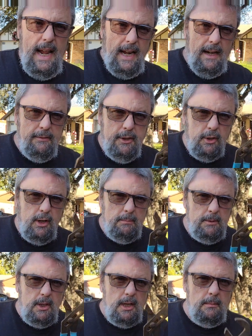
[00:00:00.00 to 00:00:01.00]
And if your
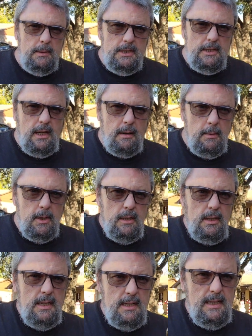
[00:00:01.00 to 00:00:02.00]
grips are going to be stubborn,
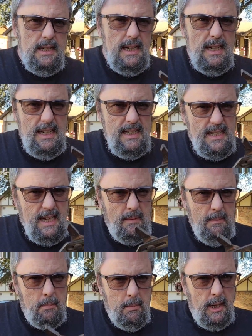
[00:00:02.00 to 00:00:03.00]
it's time
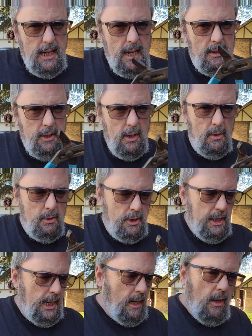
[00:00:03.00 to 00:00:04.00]
to break out the old
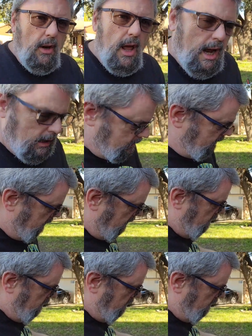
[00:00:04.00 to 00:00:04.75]
channel locks.